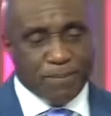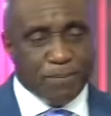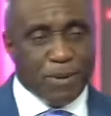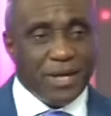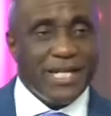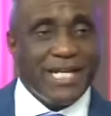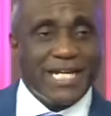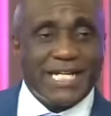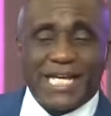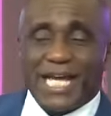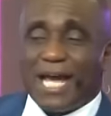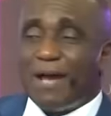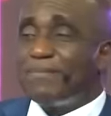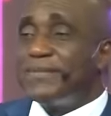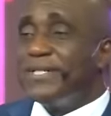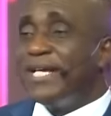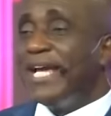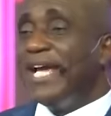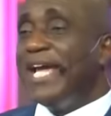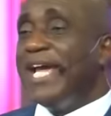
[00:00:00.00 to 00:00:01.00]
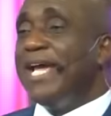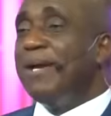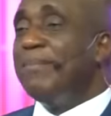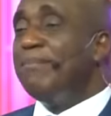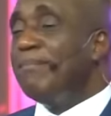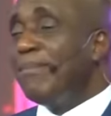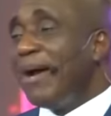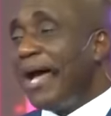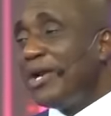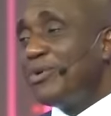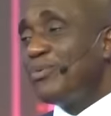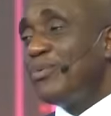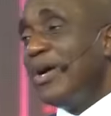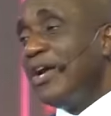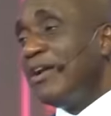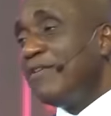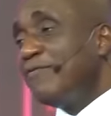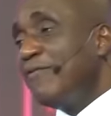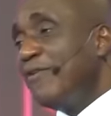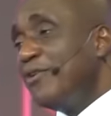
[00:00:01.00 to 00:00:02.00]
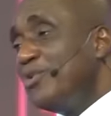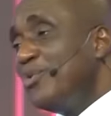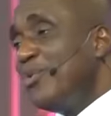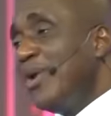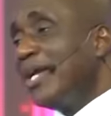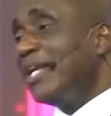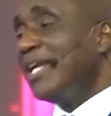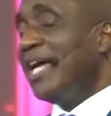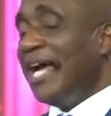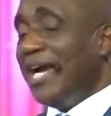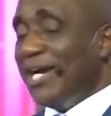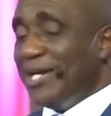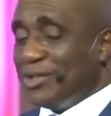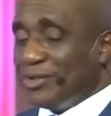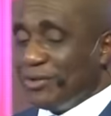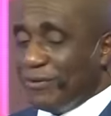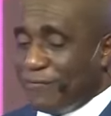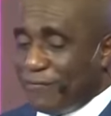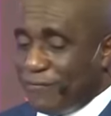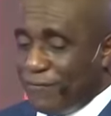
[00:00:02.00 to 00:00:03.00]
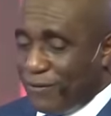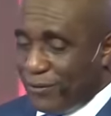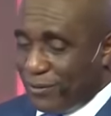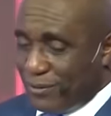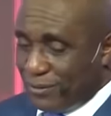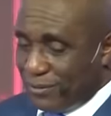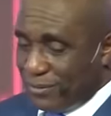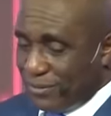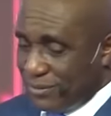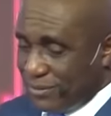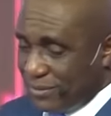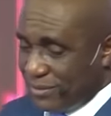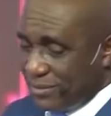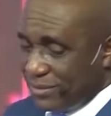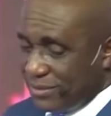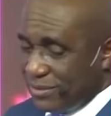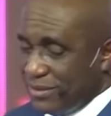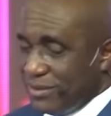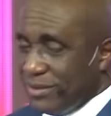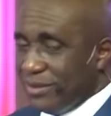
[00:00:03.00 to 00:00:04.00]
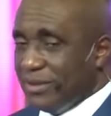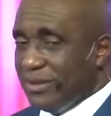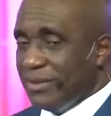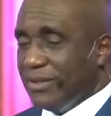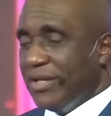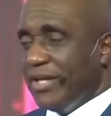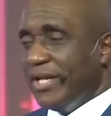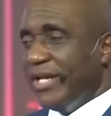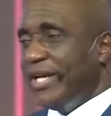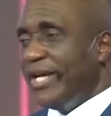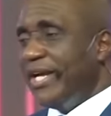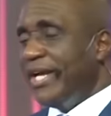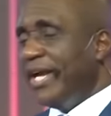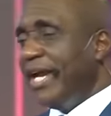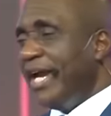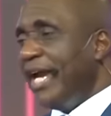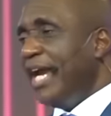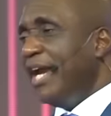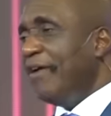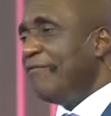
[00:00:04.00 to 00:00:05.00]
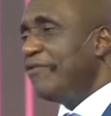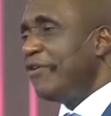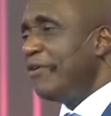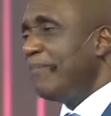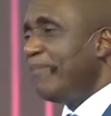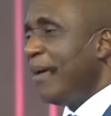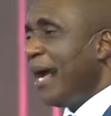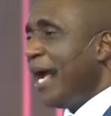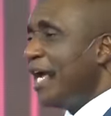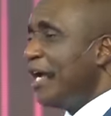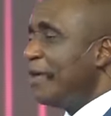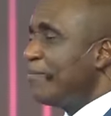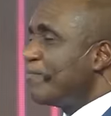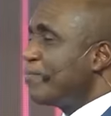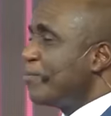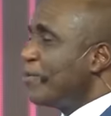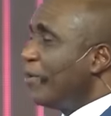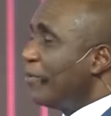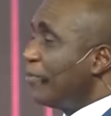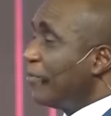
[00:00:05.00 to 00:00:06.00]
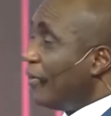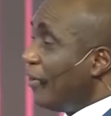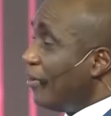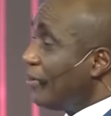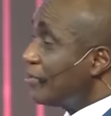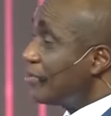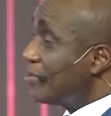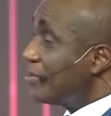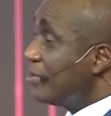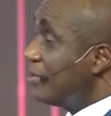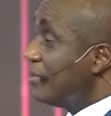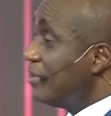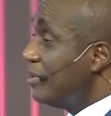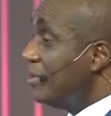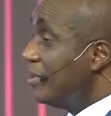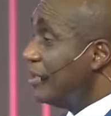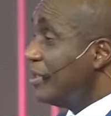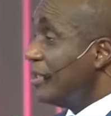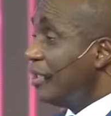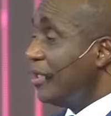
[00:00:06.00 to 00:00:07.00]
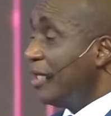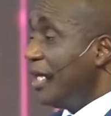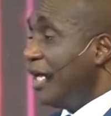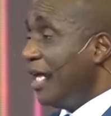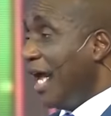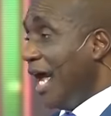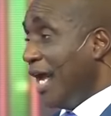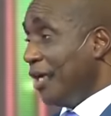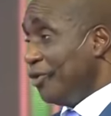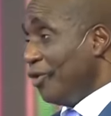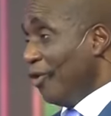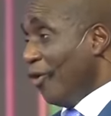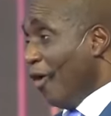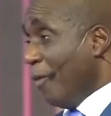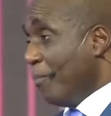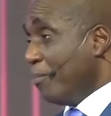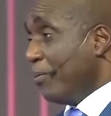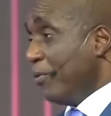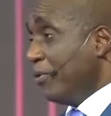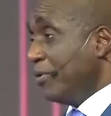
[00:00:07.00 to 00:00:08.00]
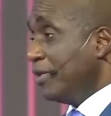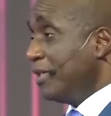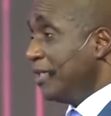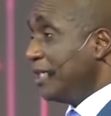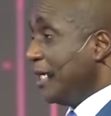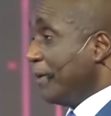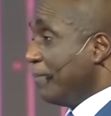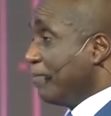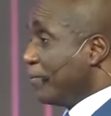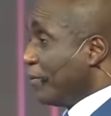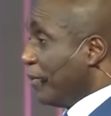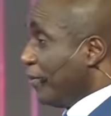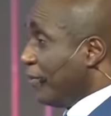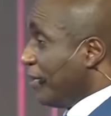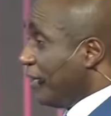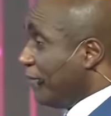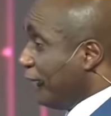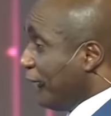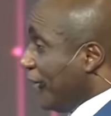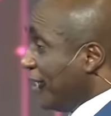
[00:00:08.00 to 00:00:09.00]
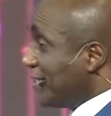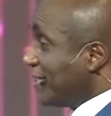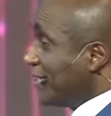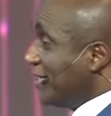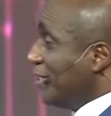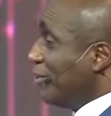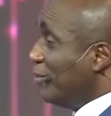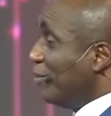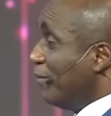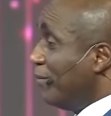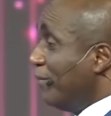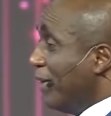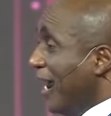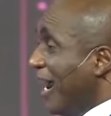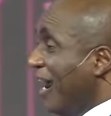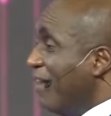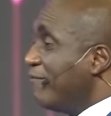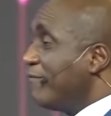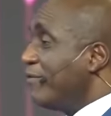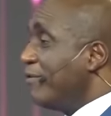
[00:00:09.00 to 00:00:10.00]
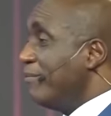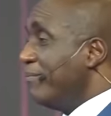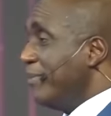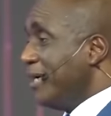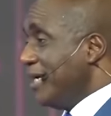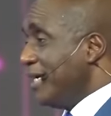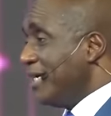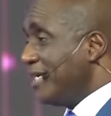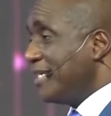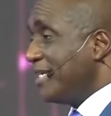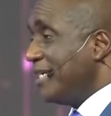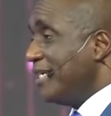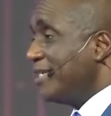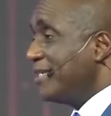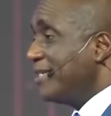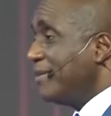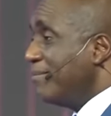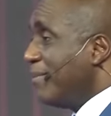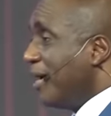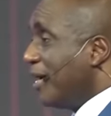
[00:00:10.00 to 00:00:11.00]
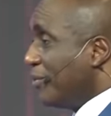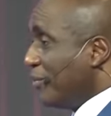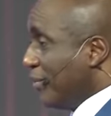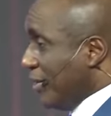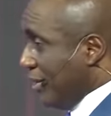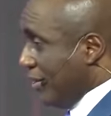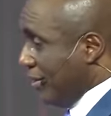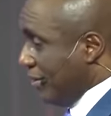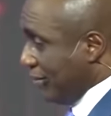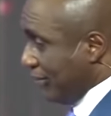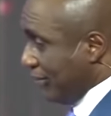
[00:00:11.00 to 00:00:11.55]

but he kept a manual for you and I to follow. If you buy a product and you open the product, the first thing you will ever meet is the manual.